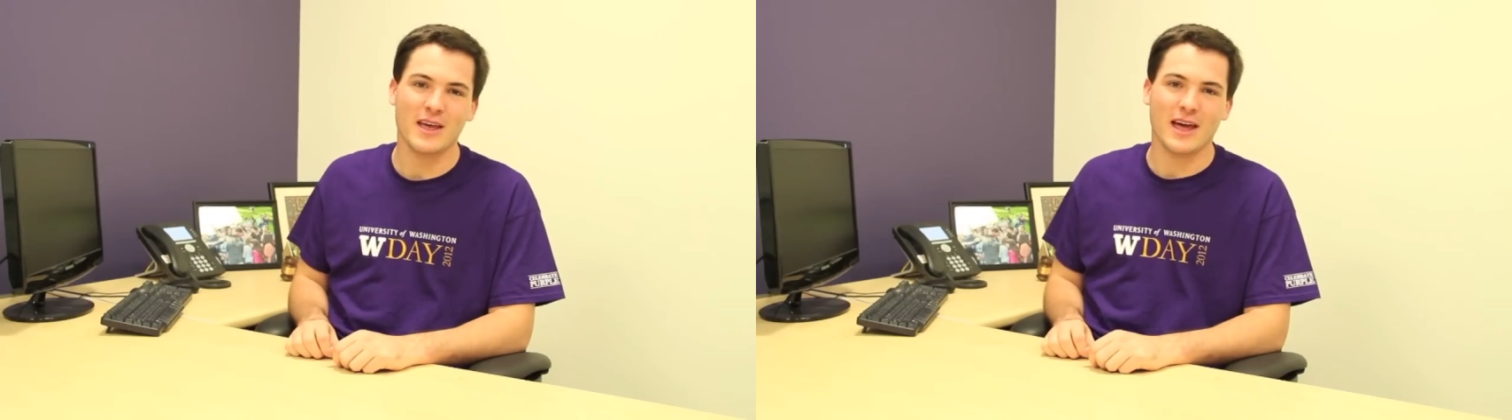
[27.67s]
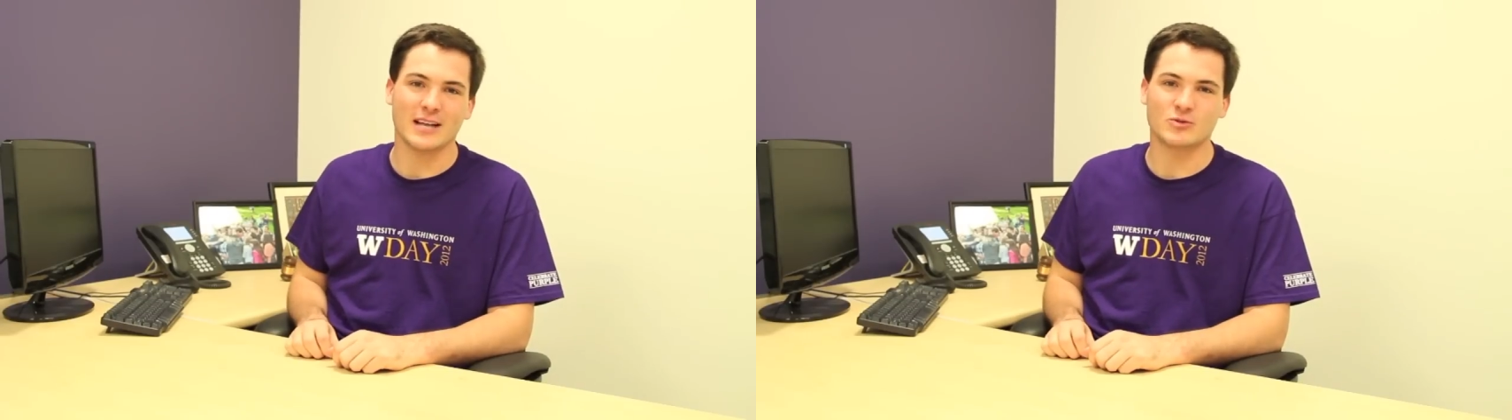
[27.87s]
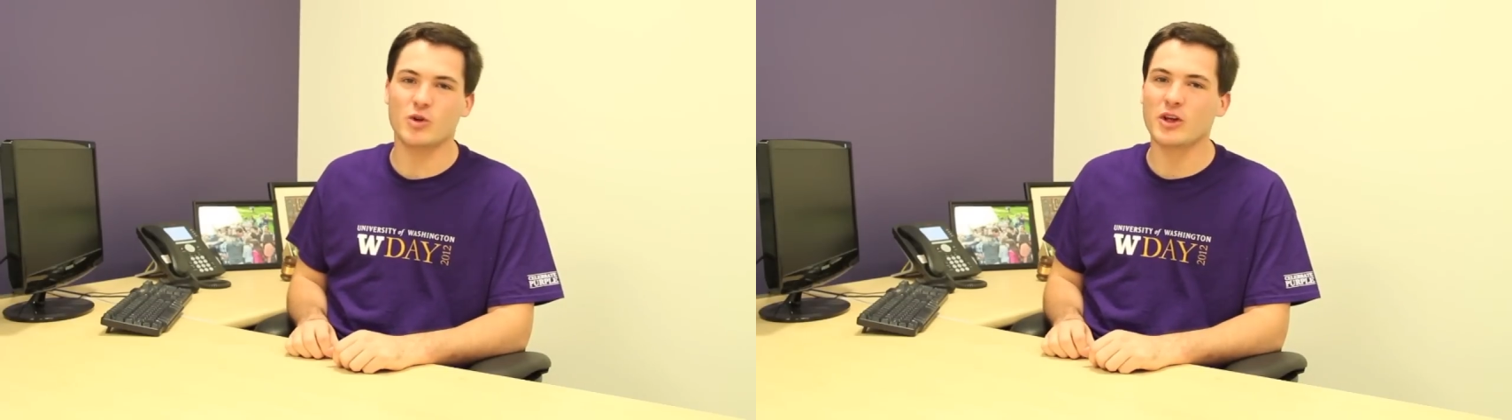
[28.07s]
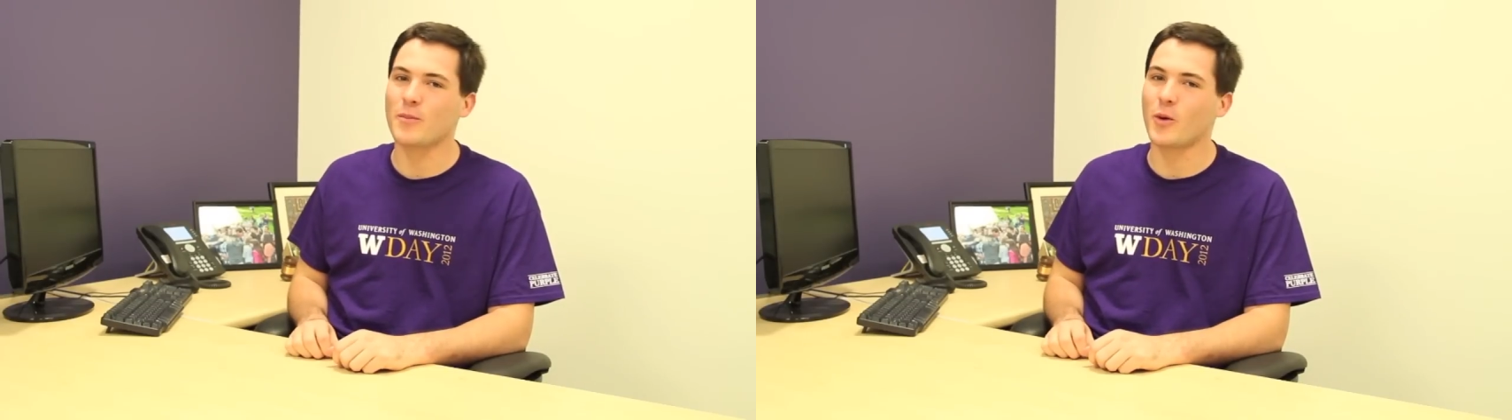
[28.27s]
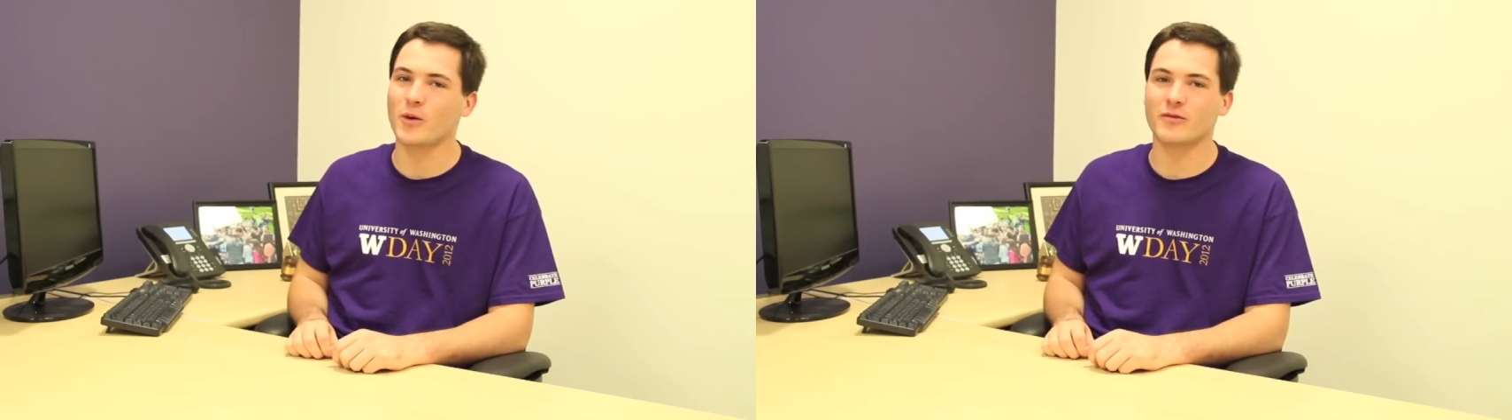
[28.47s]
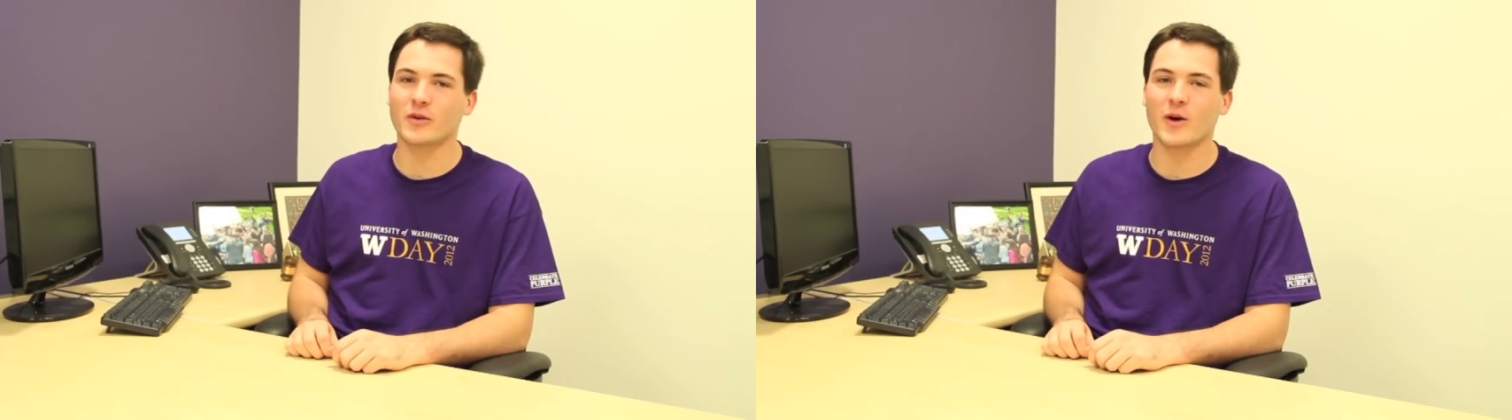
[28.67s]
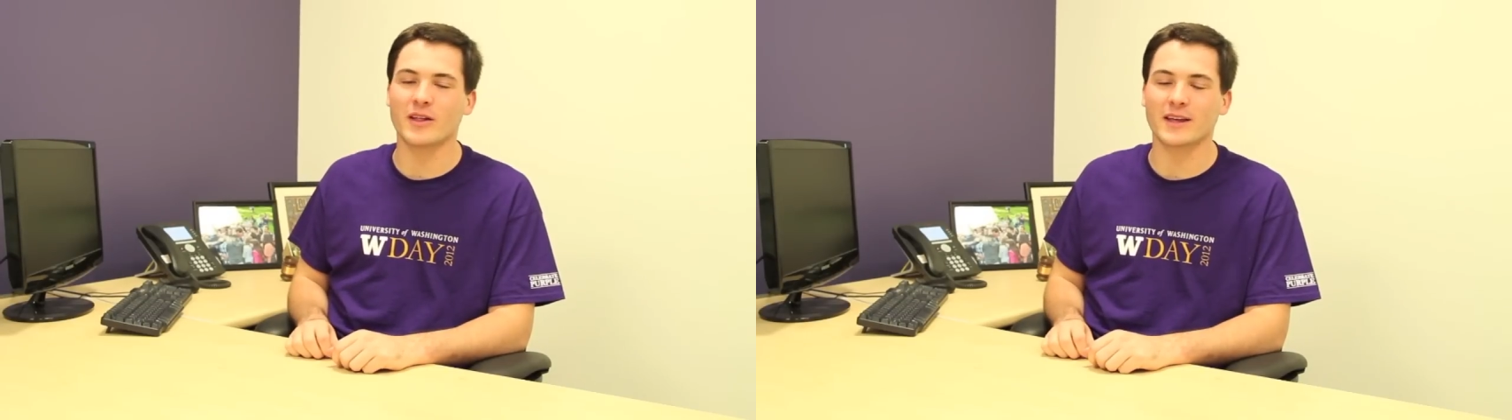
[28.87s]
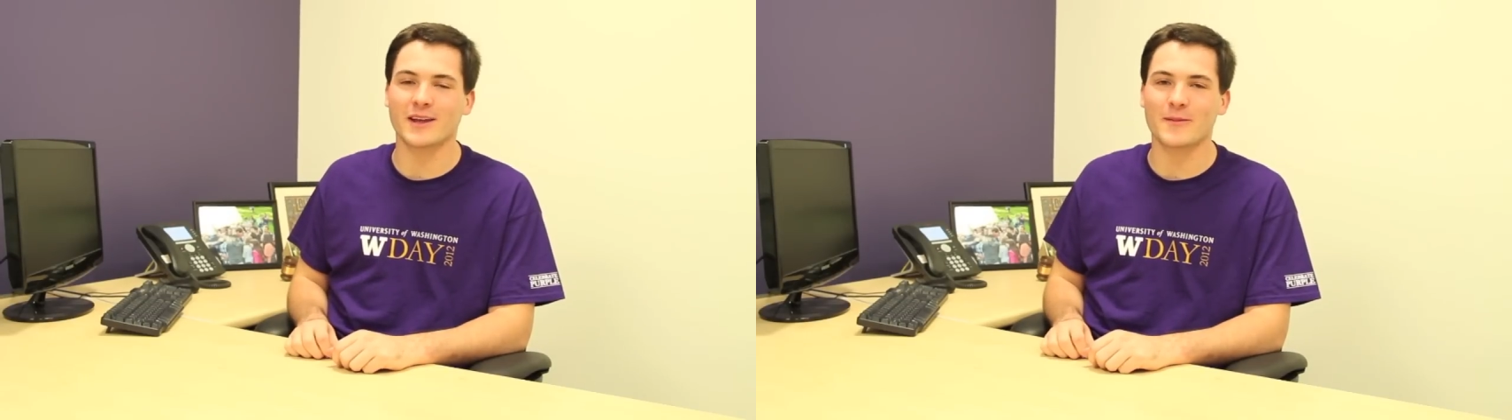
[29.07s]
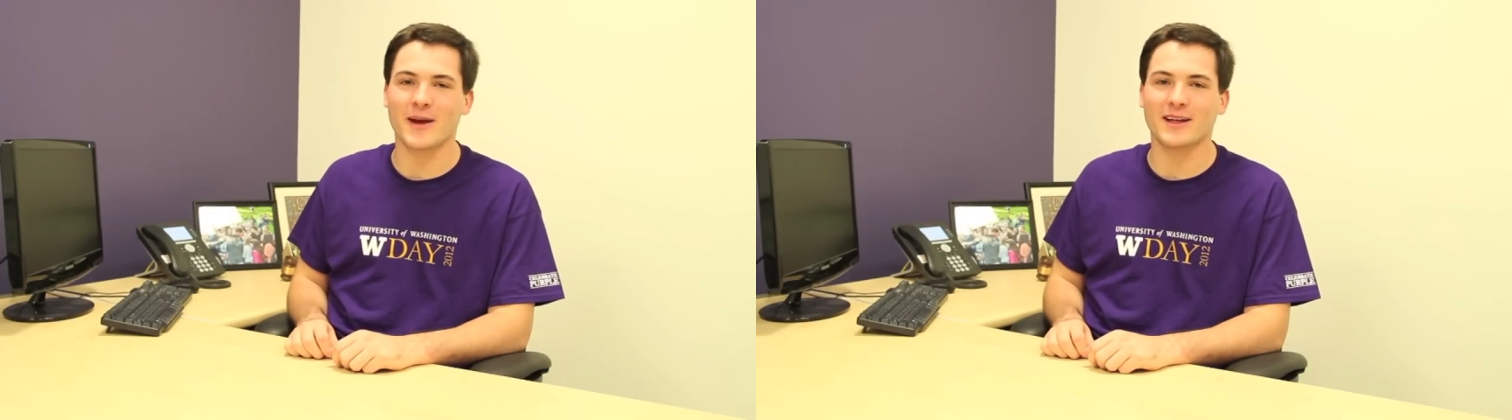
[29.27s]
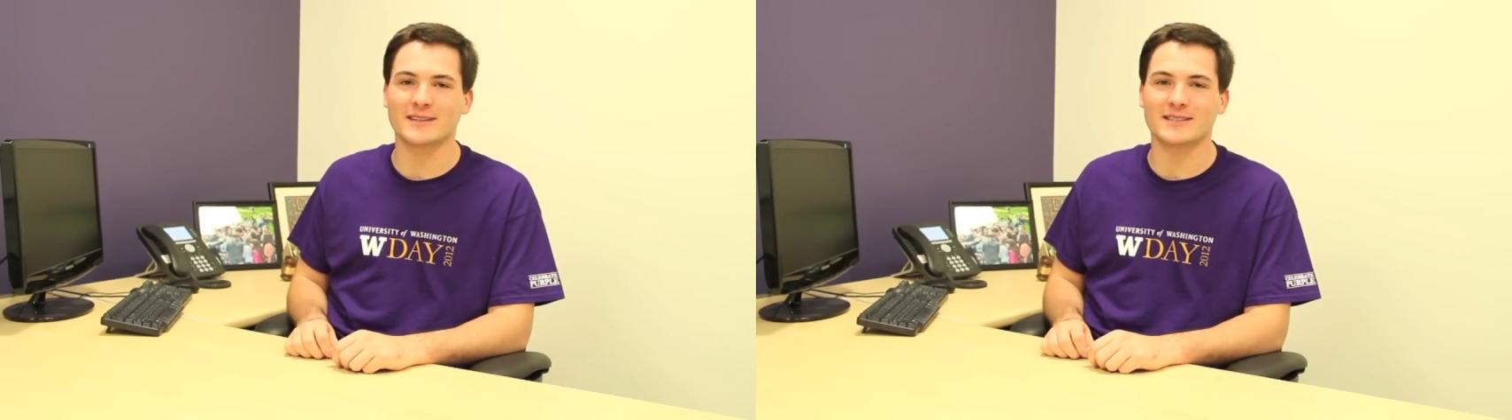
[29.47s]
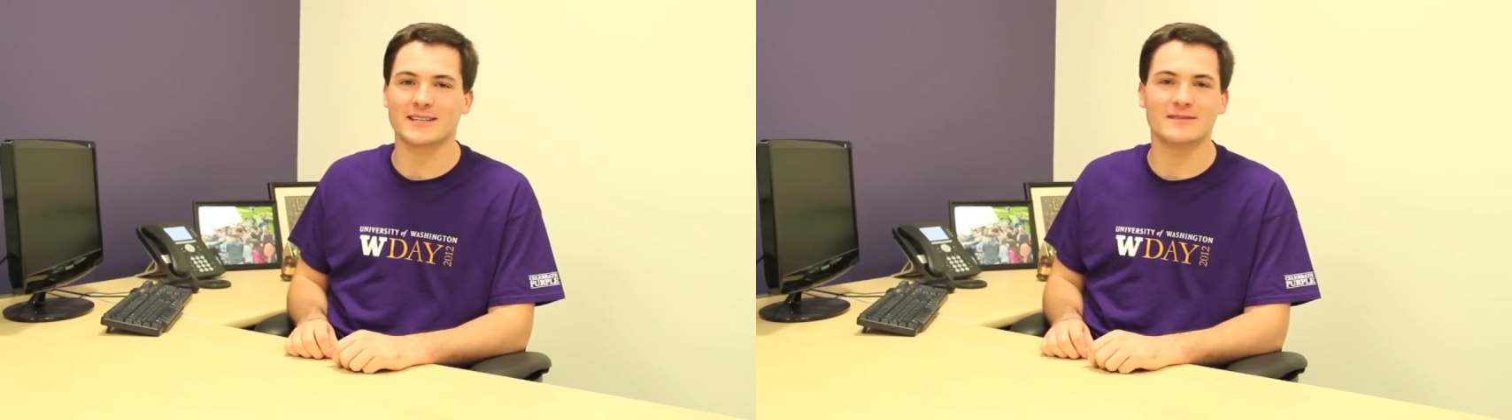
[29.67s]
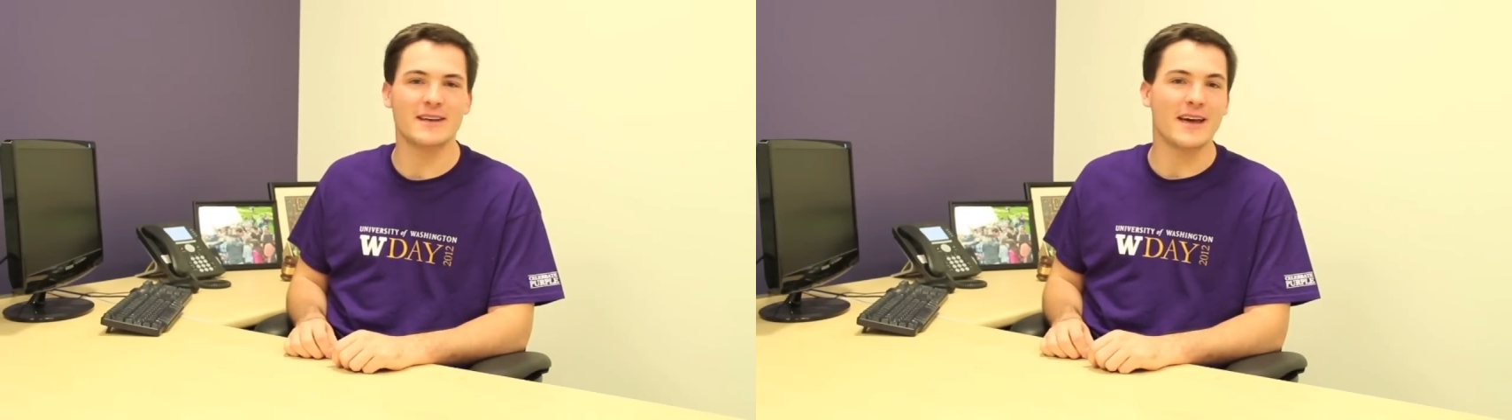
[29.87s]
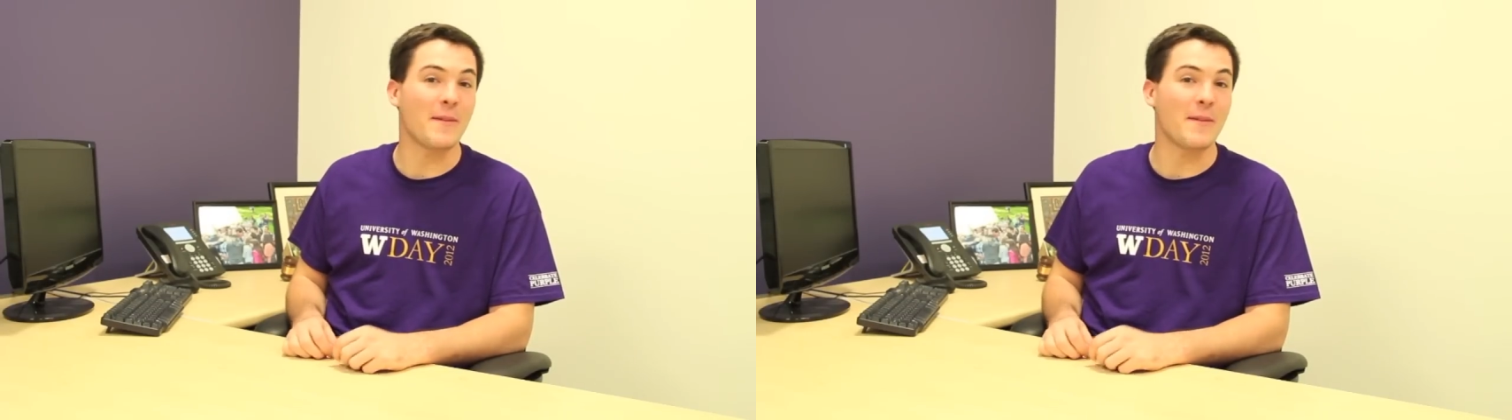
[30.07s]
And it's really important for you all to get your ballots in.